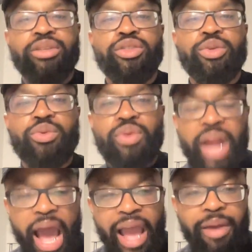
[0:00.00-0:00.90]
to
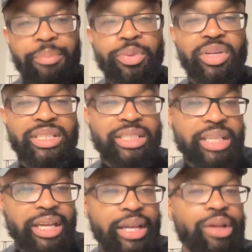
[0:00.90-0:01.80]
not
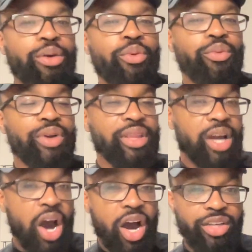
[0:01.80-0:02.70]
proceed with
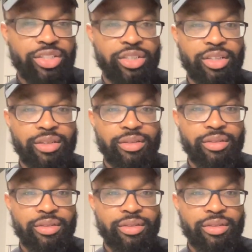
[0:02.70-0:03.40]
caution.